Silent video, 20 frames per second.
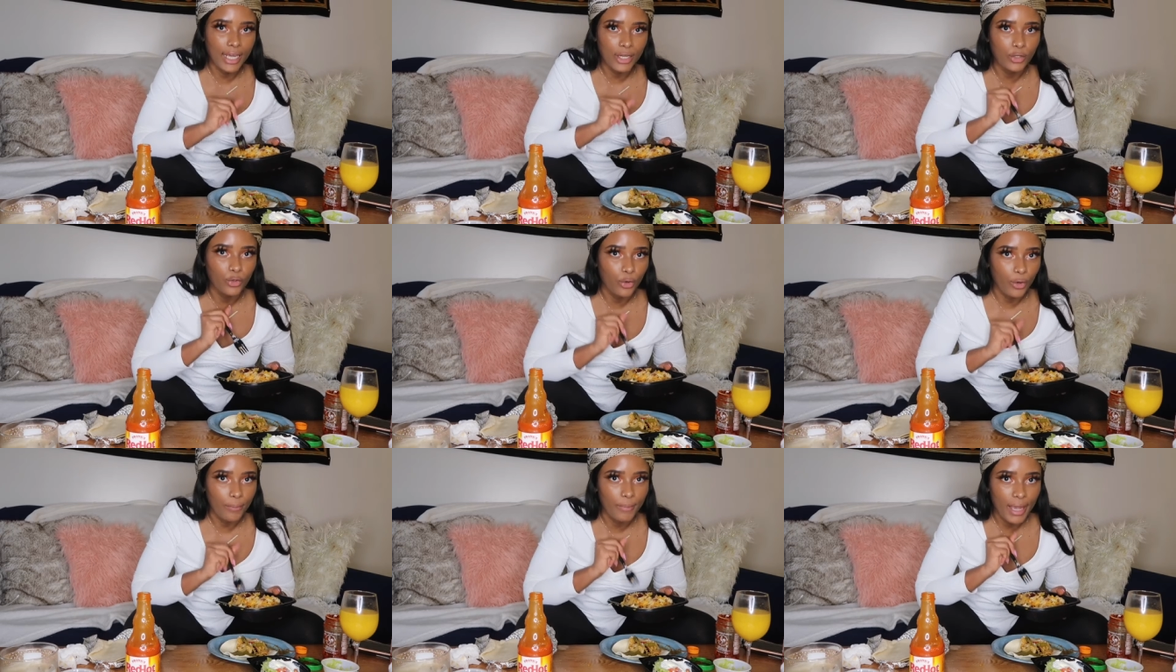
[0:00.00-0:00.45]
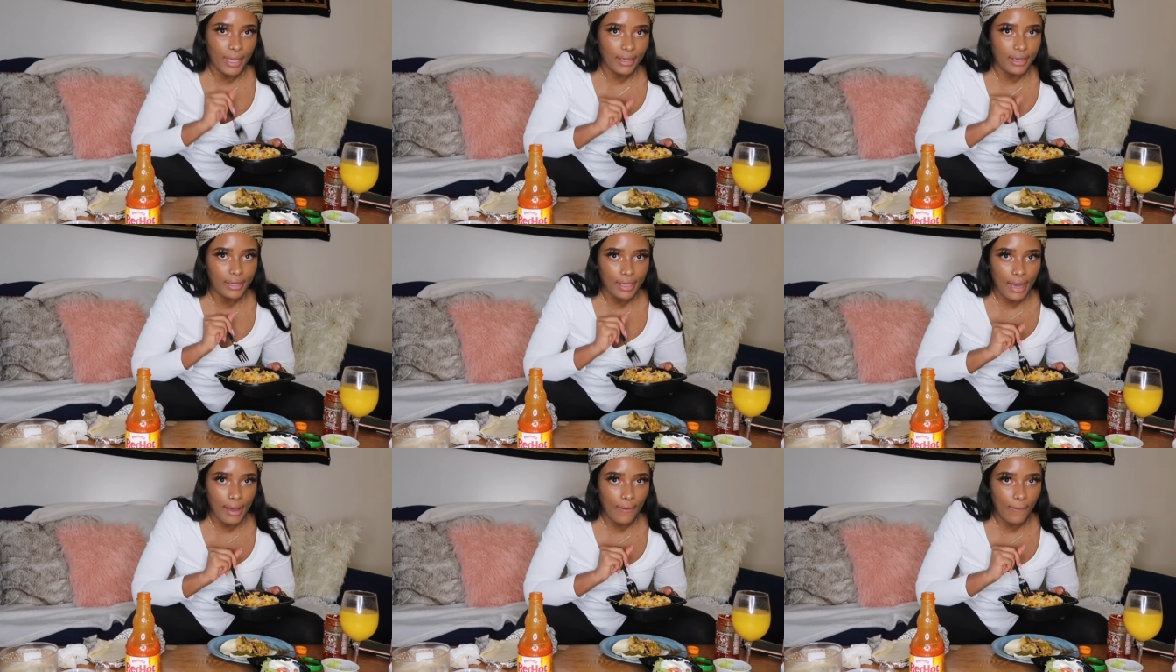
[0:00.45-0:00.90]
in your
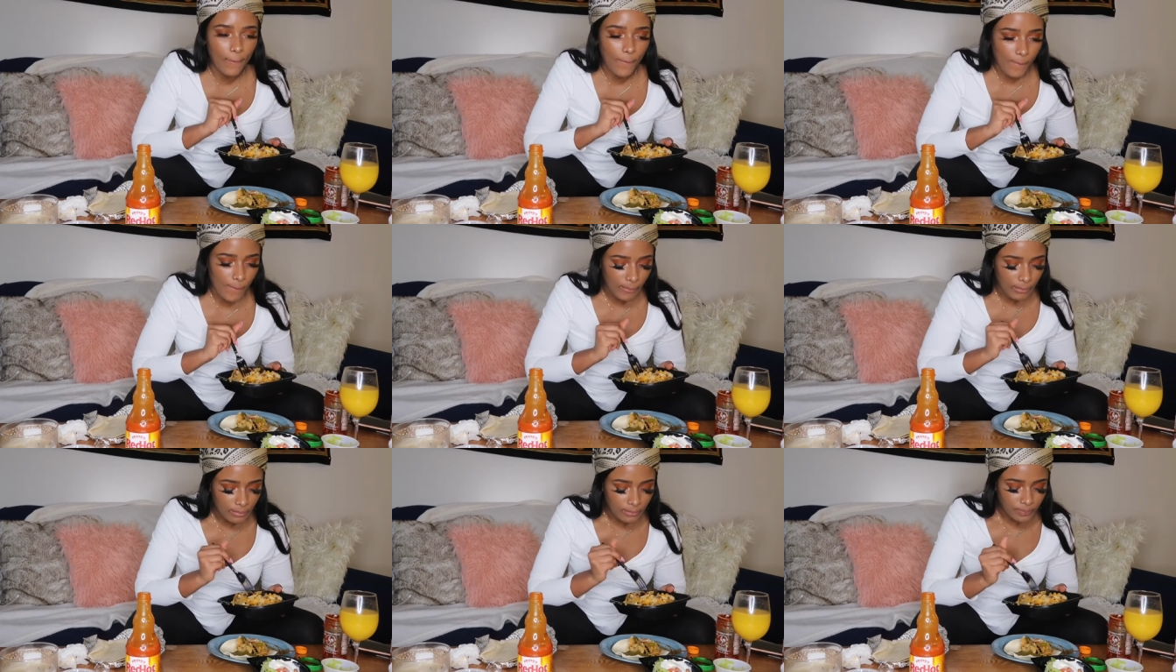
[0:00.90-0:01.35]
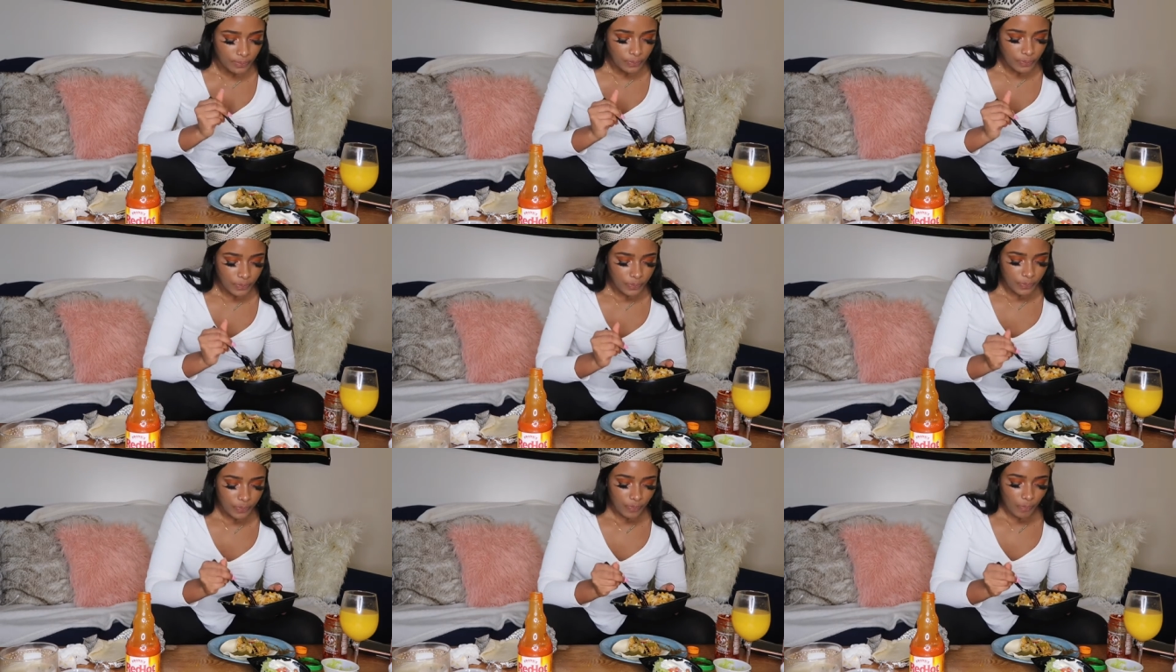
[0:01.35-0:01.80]
bank account,
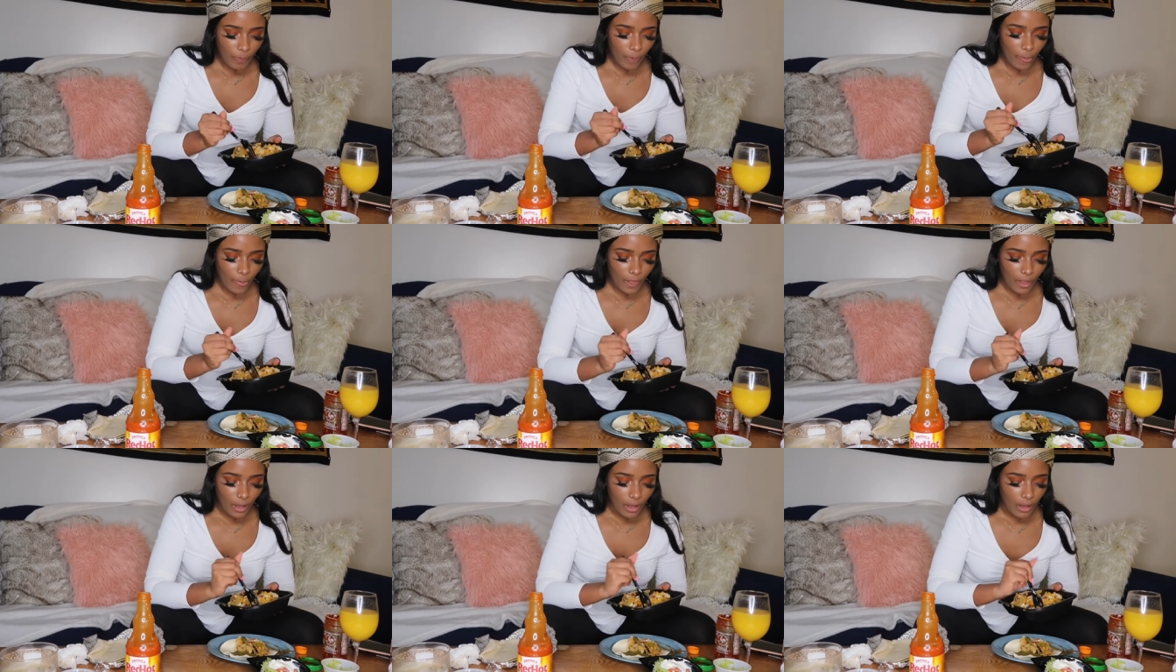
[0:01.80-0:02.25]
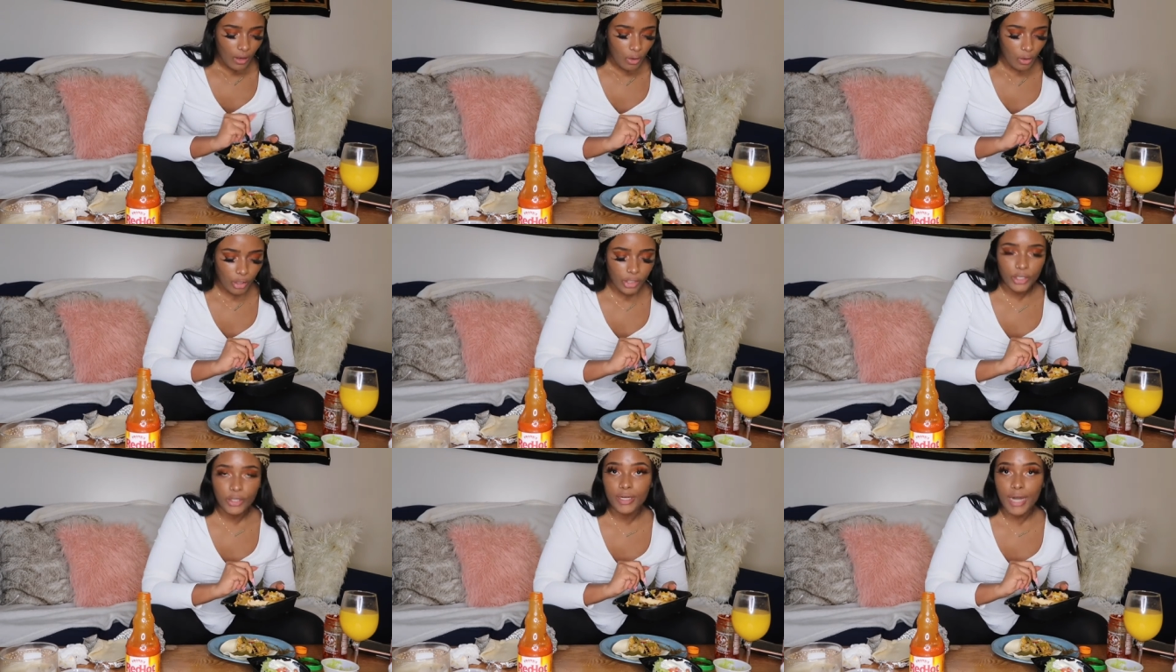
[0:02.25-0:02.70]

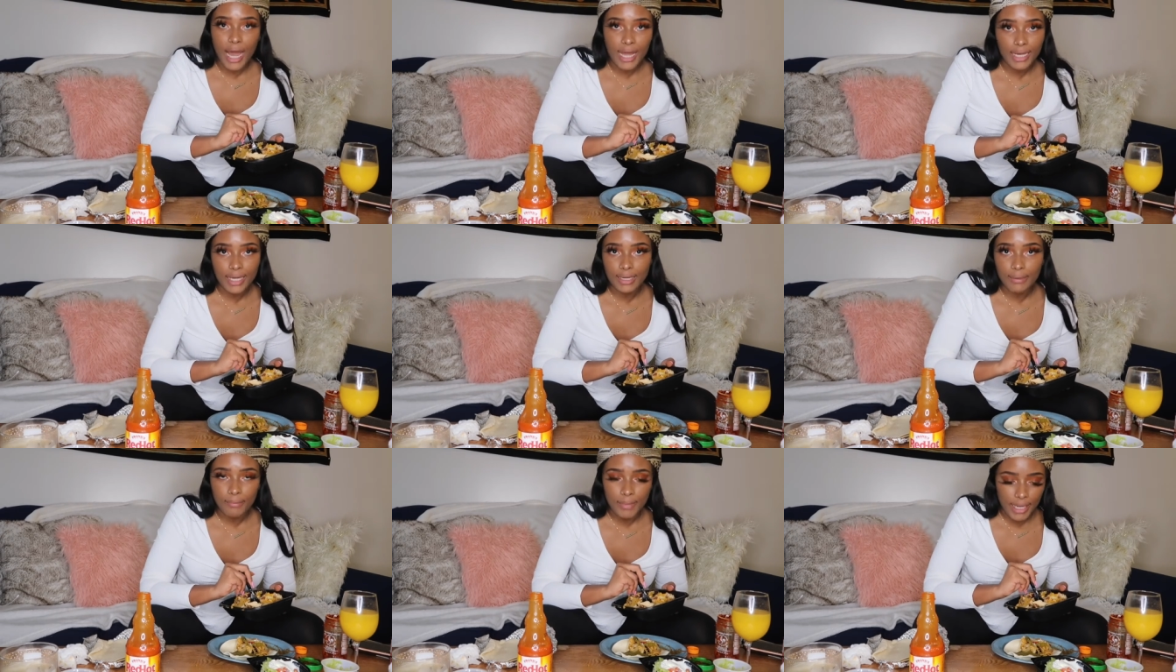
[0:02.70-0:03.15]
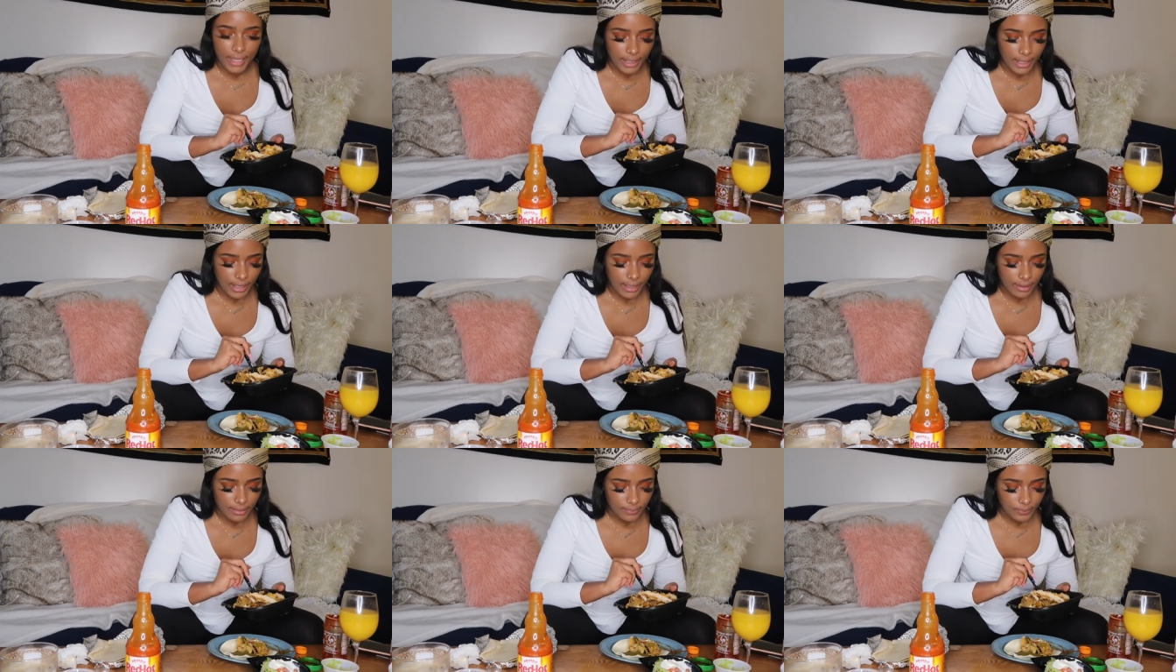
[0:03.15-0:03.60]
or you're not gonna
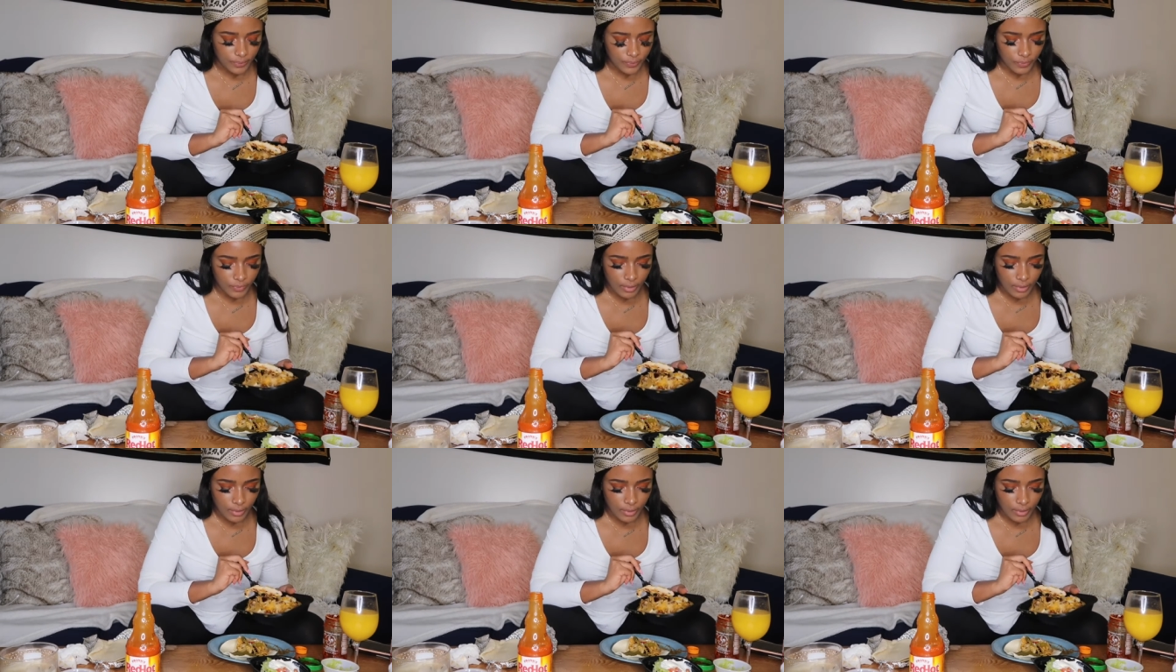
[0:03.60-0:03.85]
make it.